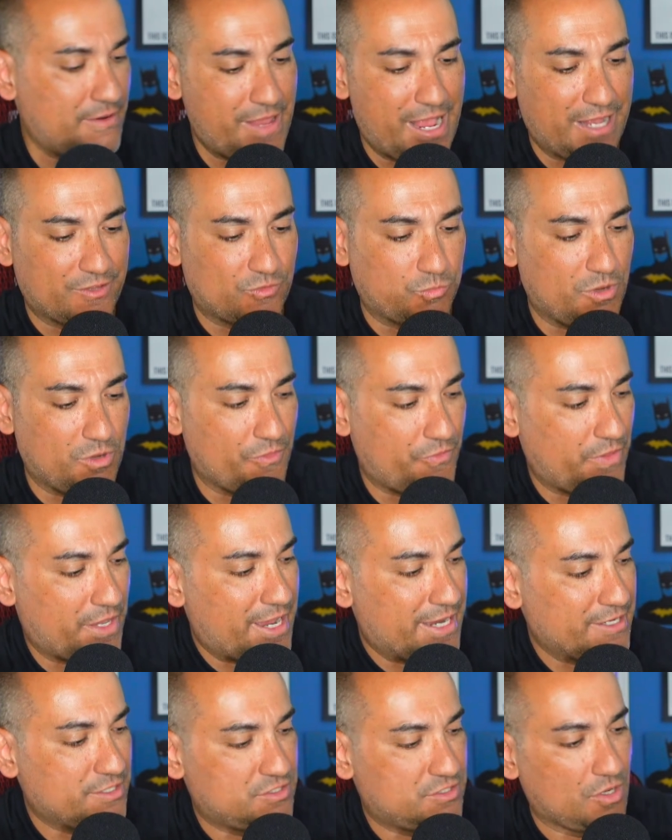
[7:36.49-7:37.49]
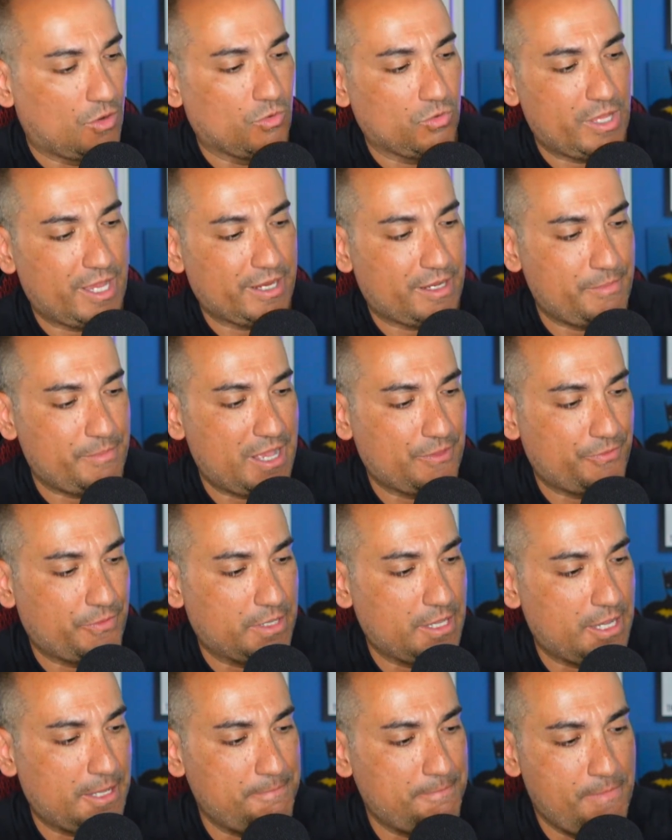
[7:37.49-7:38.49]
that's one thing I don't like about the
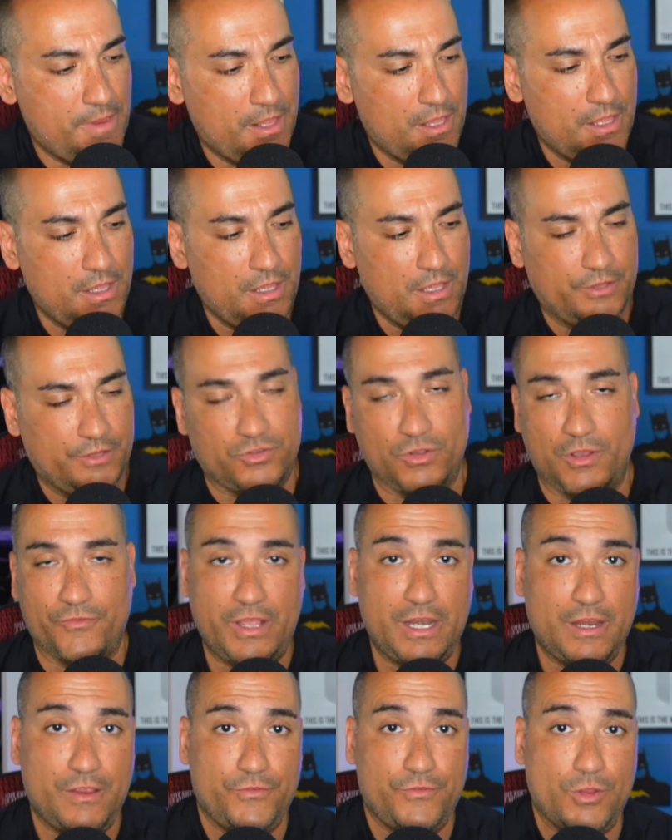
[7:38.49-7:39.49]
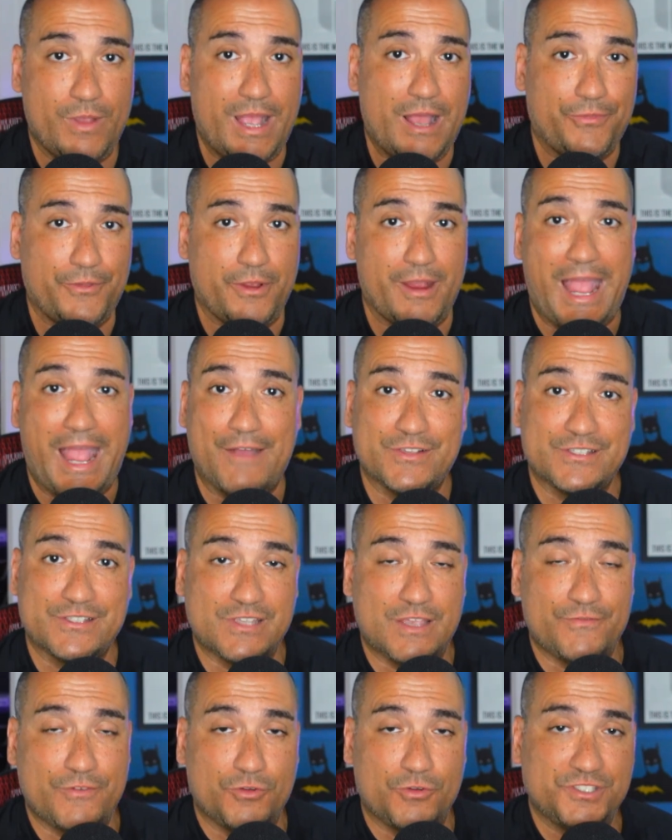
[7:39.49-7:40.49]
gun. So if any of you out there have a
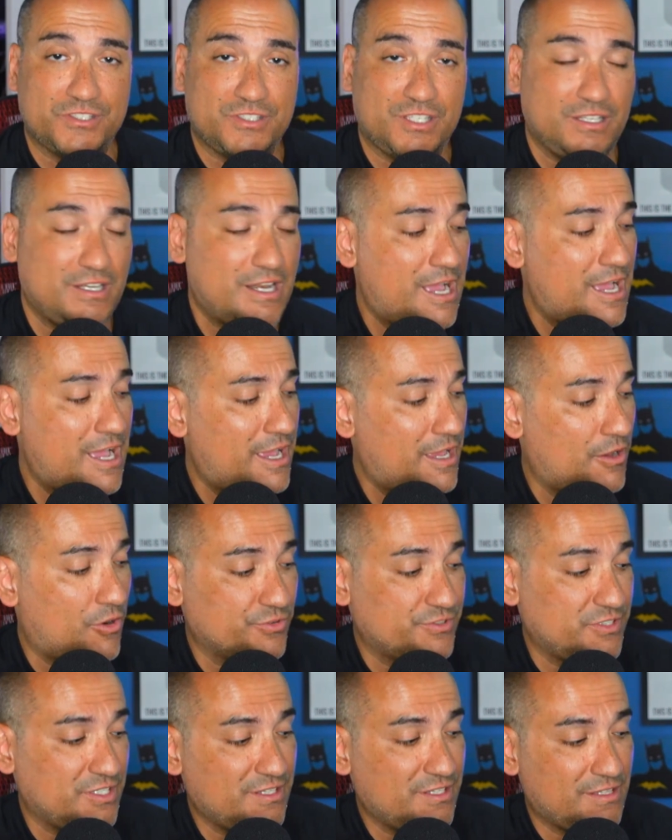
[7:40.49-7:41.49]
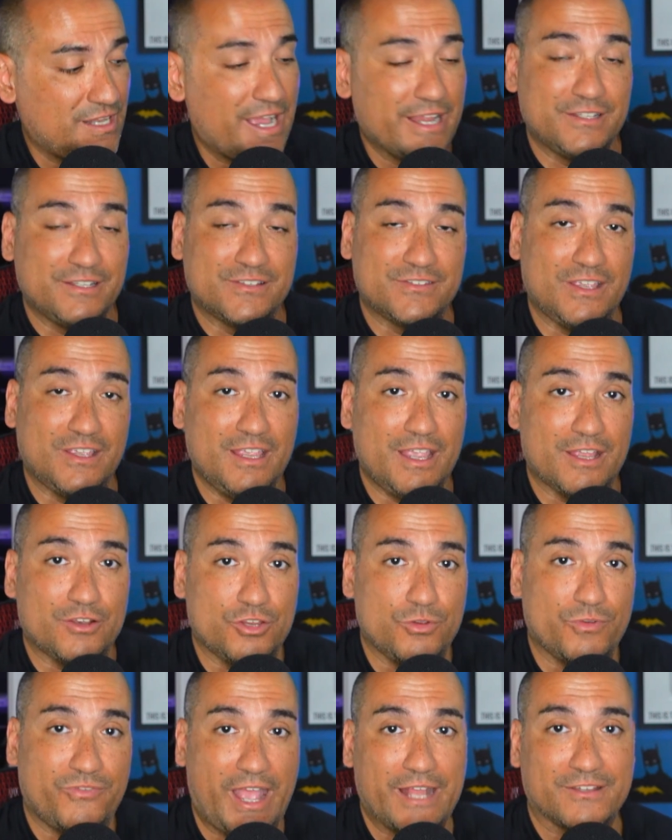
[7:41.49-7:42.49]
Zev OZ9C and
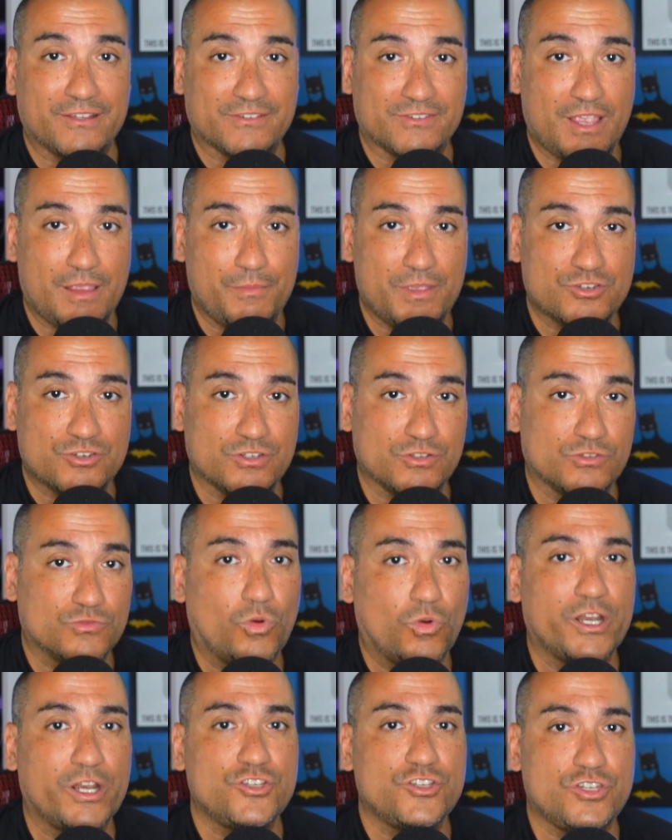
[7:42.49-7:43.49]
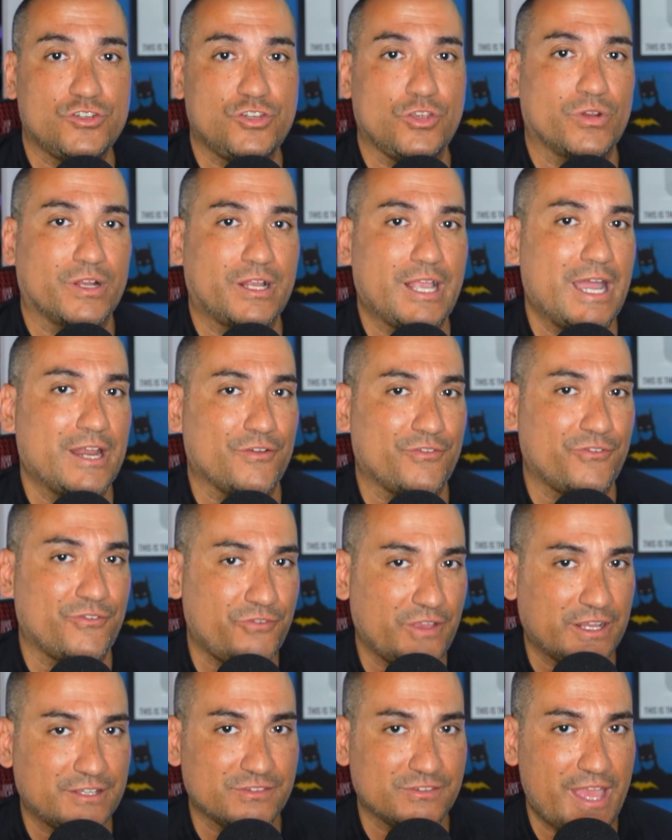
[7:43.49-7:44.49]
you've had the same issues, what did you do to kind of
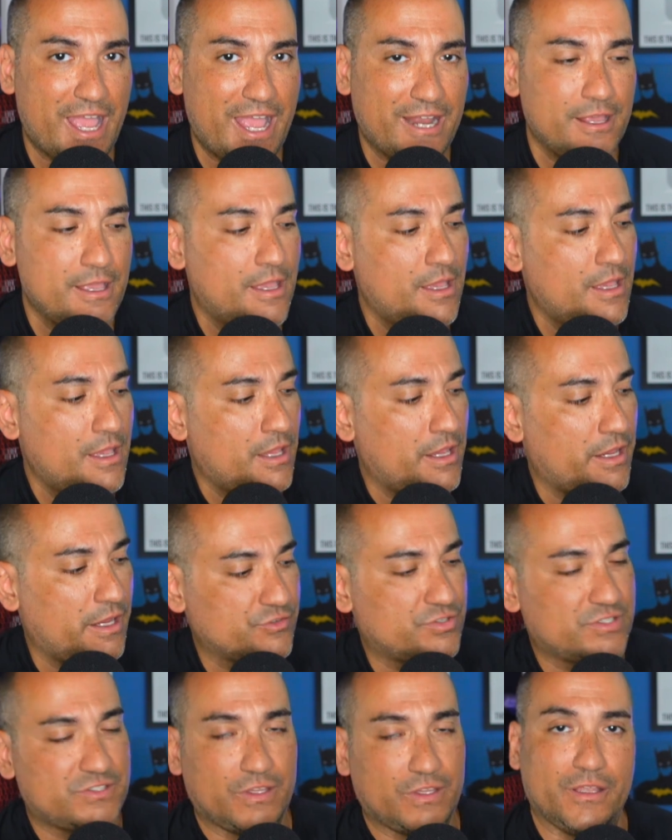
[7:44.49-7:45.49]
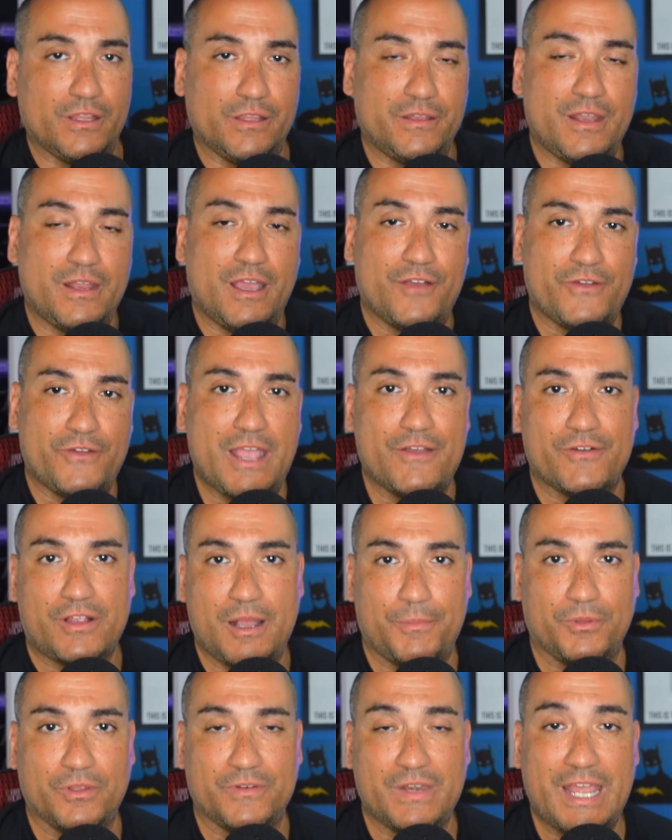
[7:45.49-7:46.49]
fix that? Interestingly enough, I have a
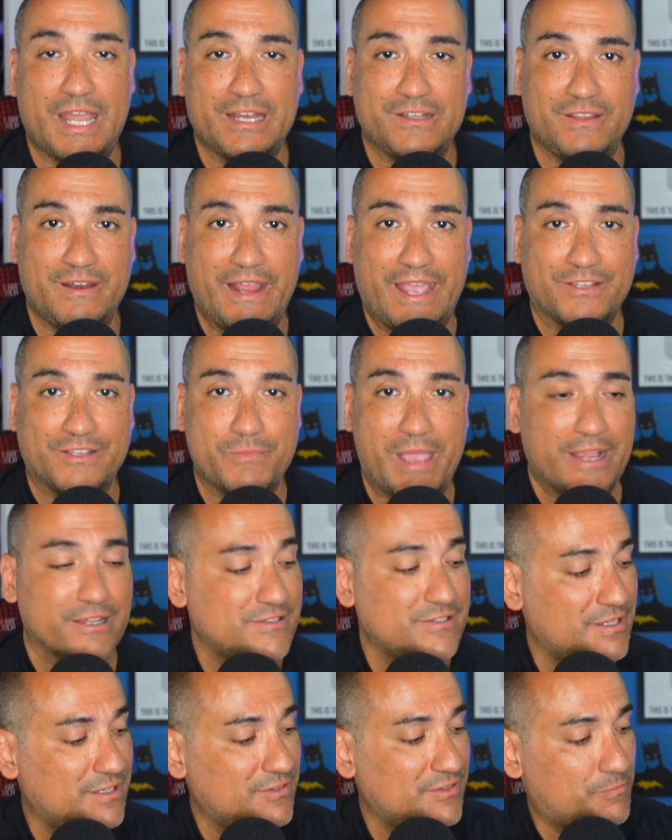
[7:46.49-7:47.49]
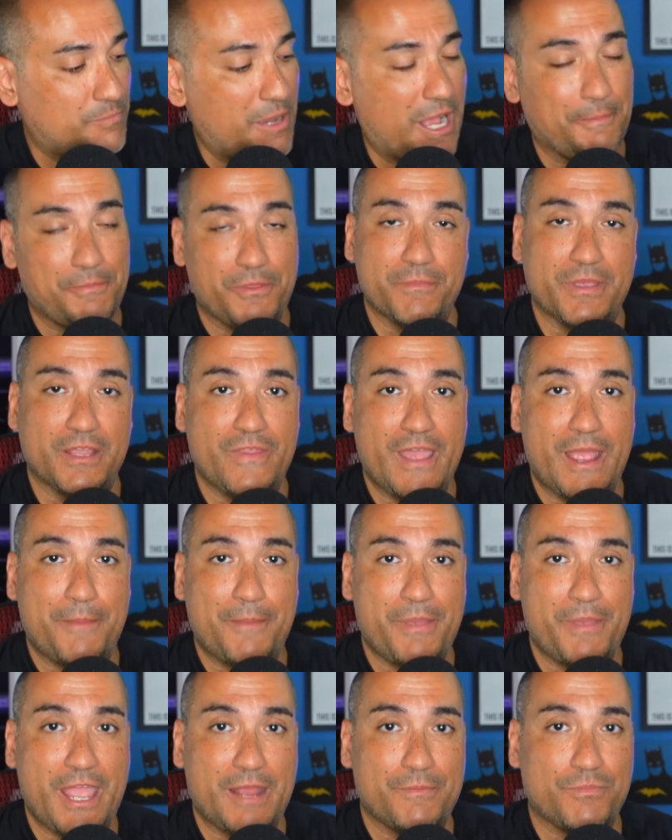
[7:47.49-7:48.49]
couple of 19X magazines, pop them in
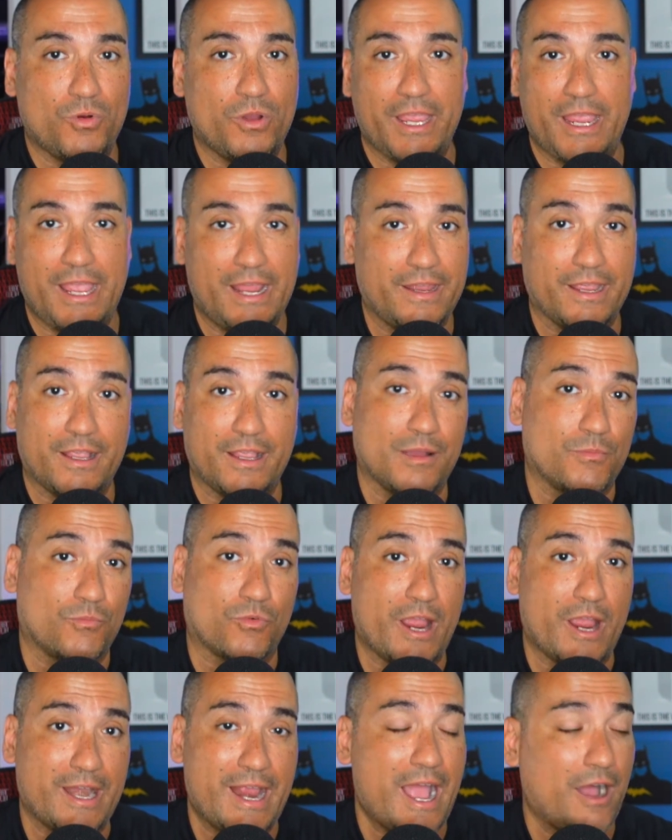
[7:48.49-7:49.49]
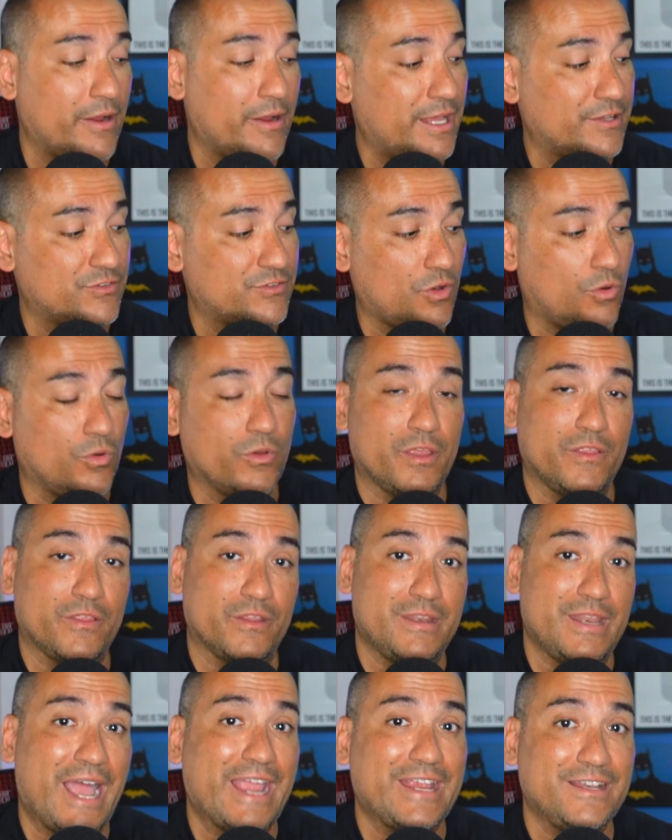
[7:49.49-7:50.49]
that bad boy, and they come right out. It's only the
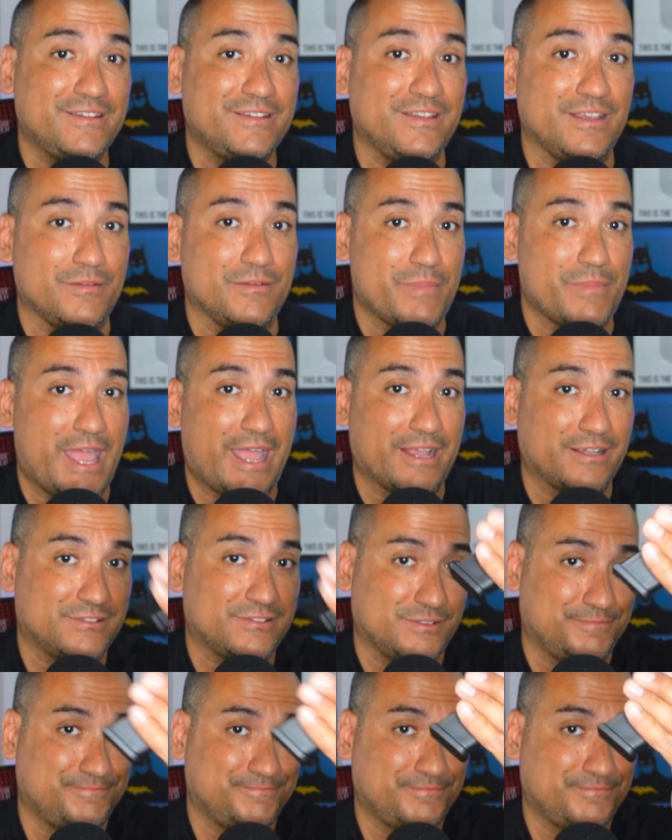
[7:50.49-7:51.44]
19 mags